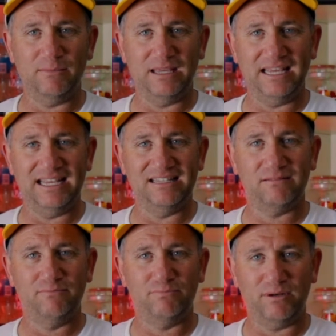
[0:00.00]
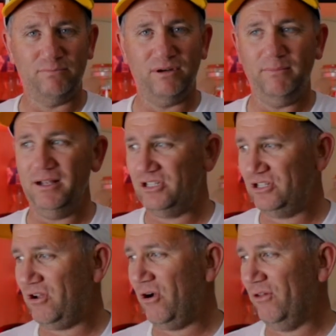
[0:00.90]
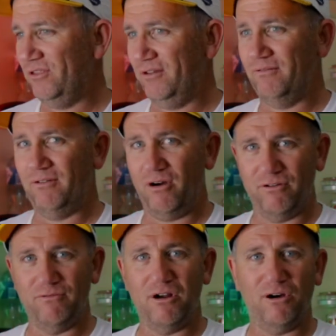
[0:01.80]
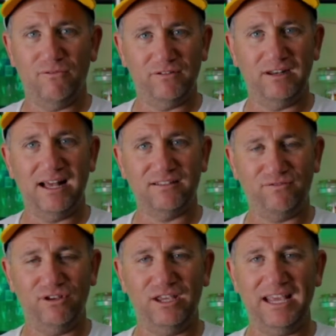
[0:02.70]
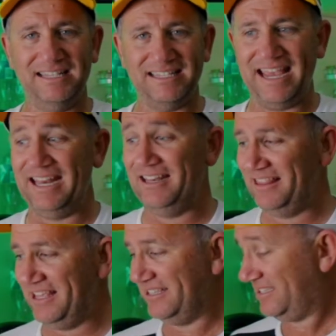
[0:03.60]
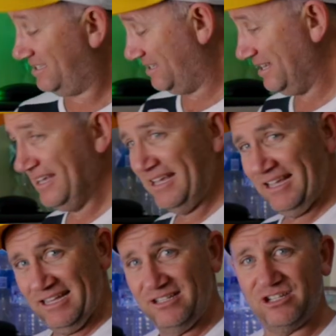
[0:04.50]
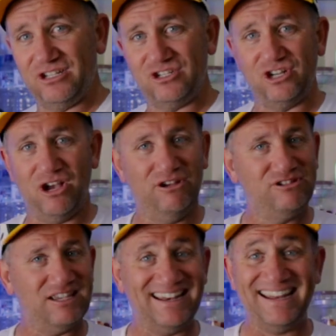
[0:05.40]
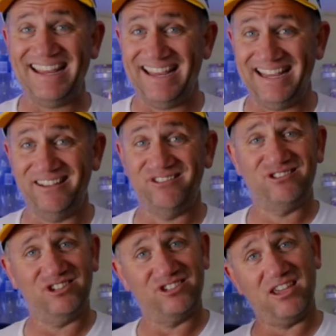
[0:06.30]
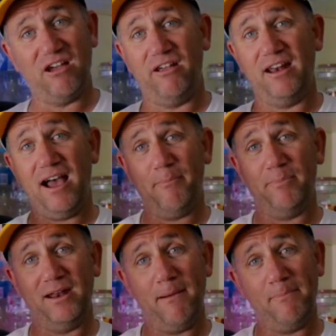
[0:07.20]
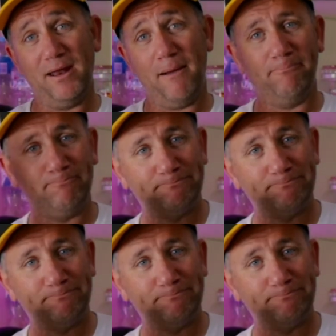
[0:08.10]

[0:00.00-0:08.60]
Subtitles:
He has been pretty much on a roll for the last few years, and this just shows that he is just going up and up and up.